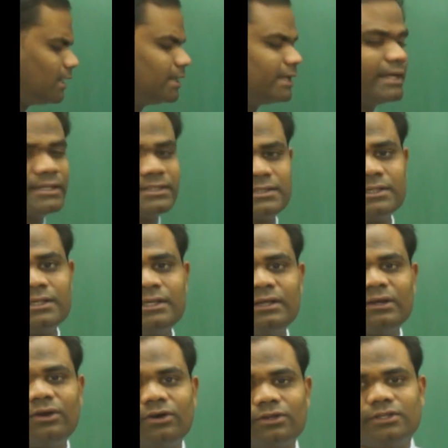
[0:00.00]
I get
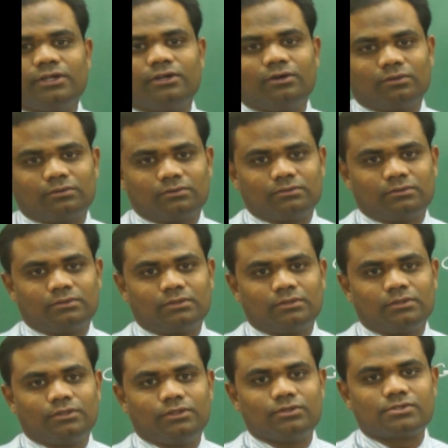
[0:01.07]
on the whole
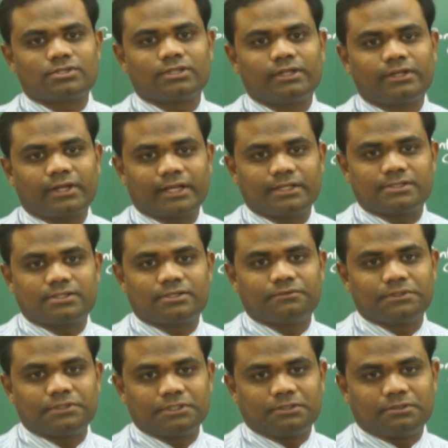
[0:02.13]
using the
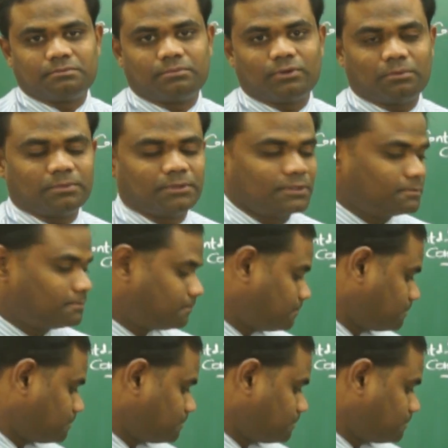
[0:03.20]
transitivity property.